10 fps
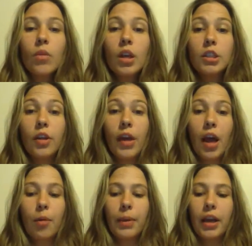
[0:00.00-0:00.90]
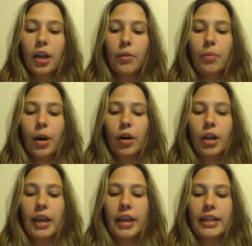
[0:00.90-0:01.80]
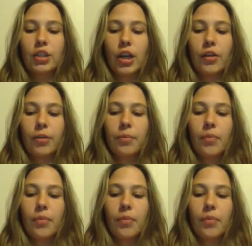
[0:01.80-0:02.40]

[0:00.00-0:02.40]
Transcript: So they all play a good part in each other.